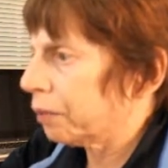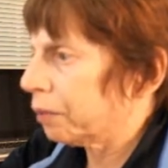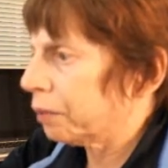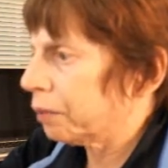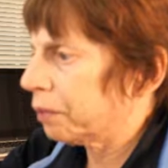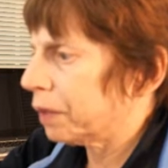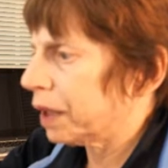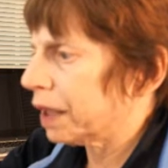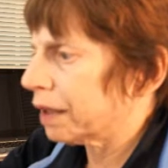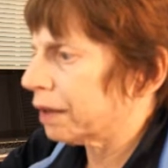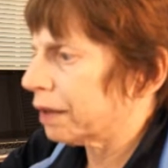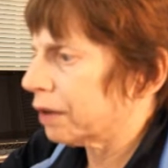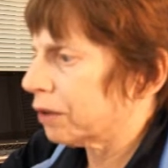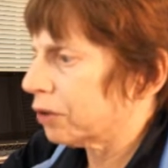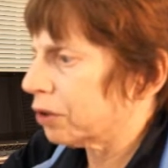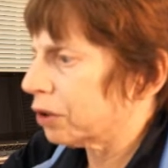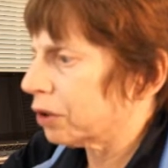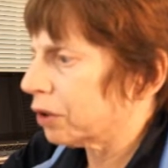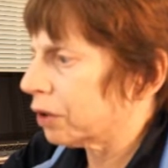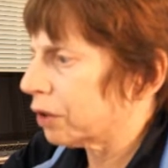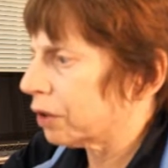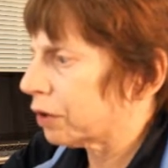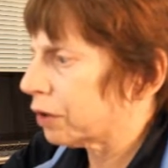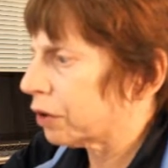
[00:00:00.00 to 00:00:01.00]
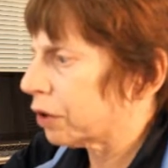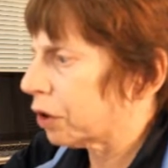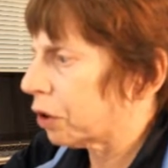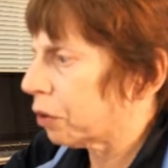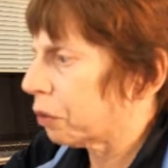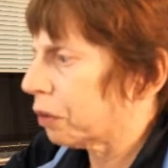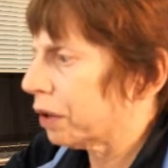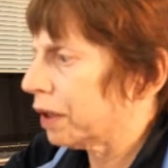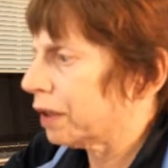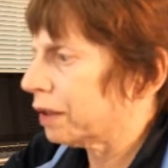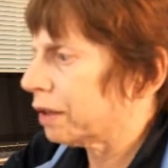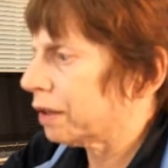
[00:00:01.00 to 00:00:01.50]
Messages. So
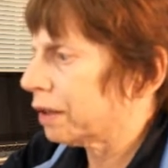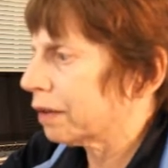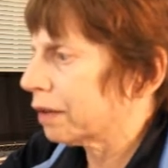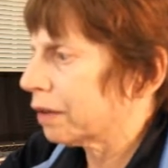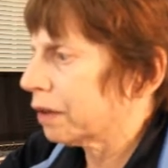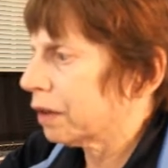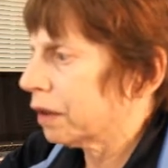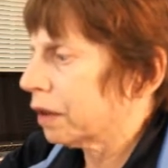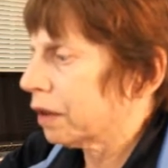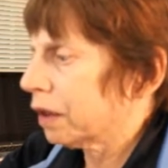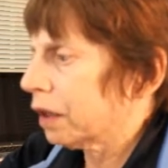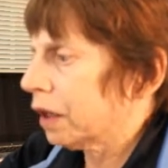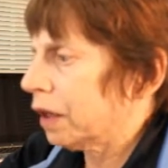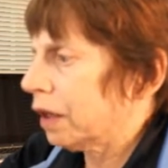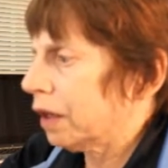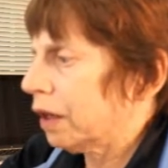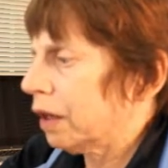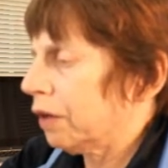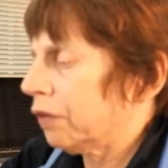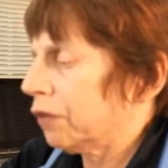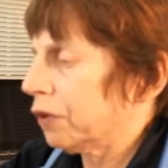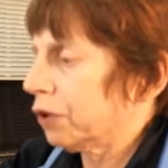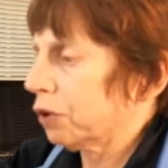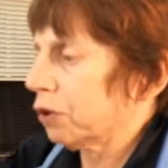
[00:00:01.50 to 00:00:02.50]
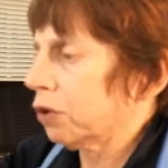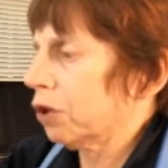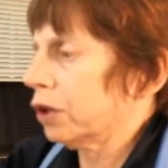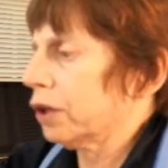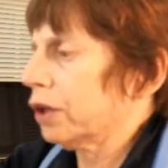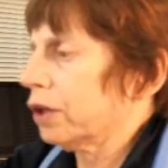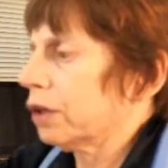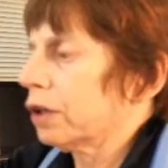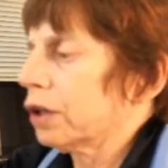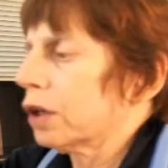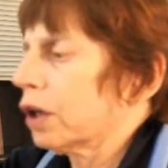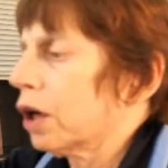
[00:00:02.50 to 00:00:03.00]
it's, if you look
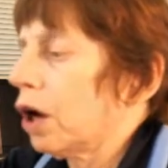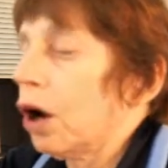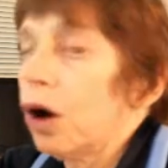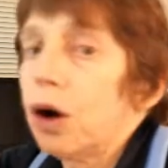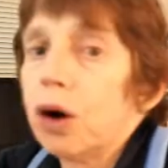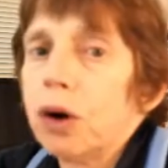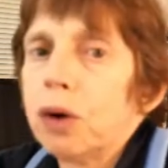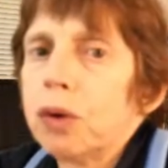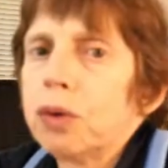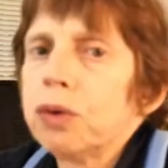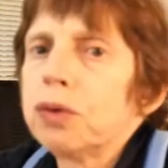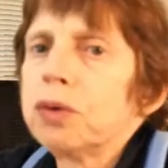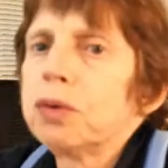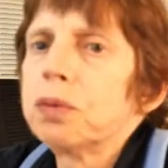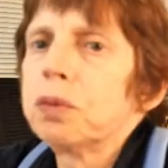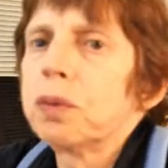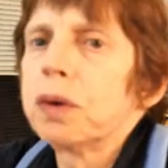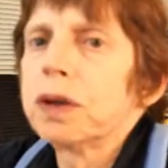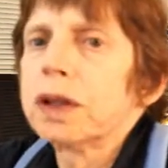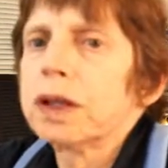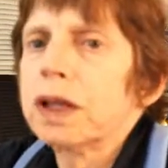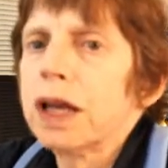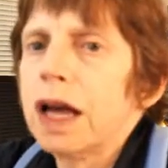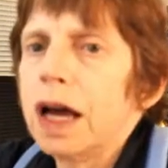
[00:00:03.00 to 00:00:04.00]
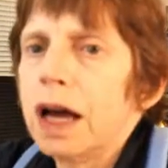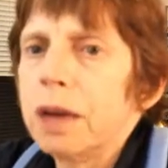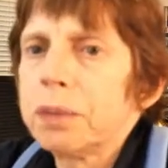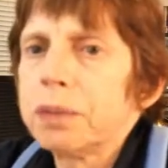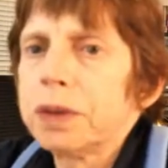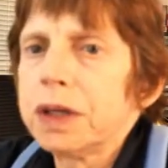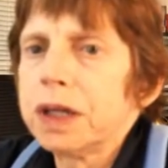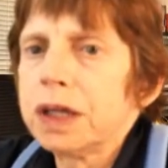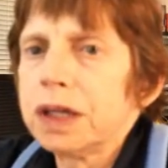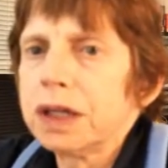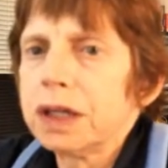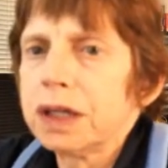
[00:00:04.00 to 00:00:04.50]
at the code, what's
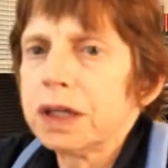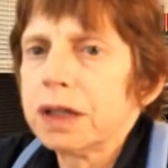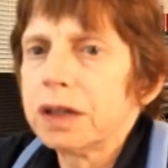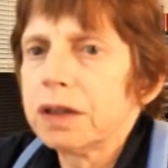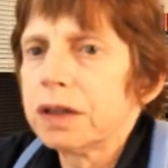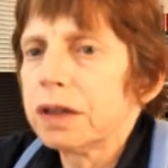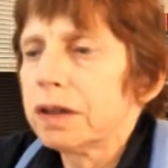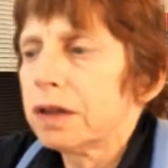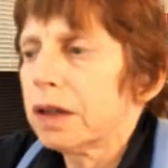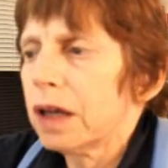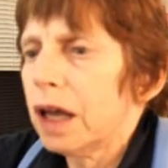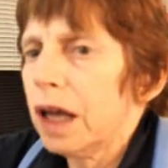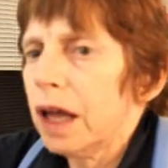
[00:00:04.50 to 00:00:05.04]
happening is